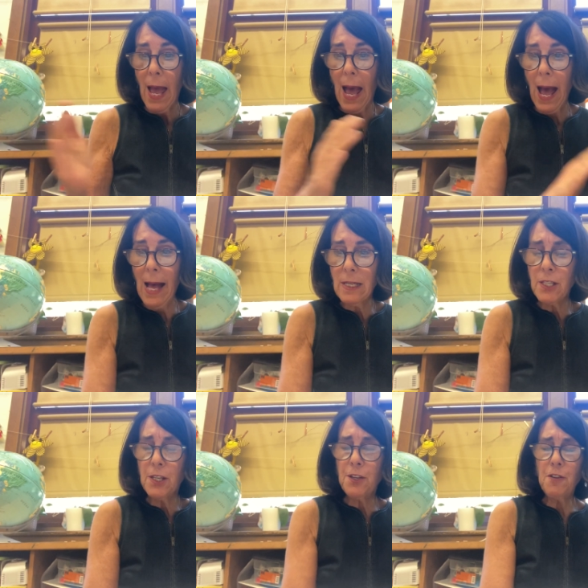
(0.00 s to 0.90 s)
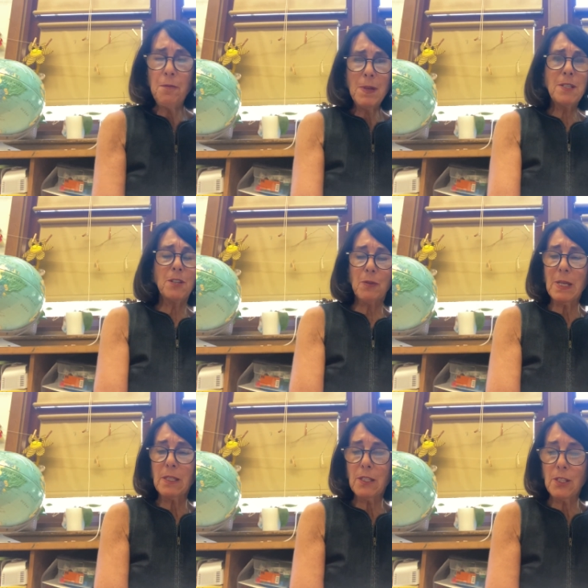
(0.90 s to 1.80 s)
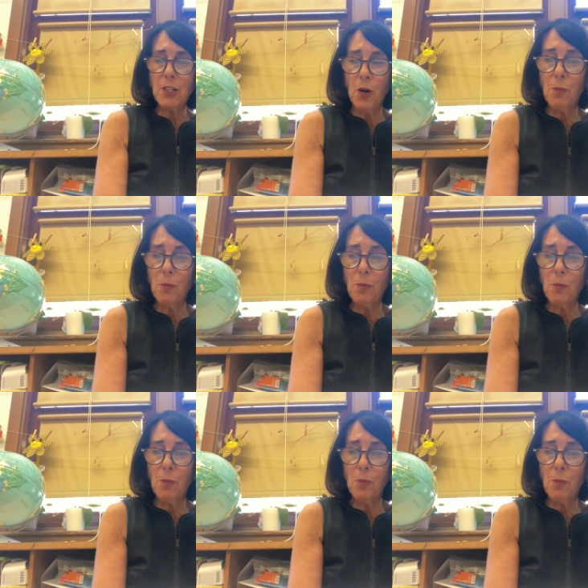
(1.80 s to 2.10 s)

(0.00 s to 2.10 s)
And you've been doing so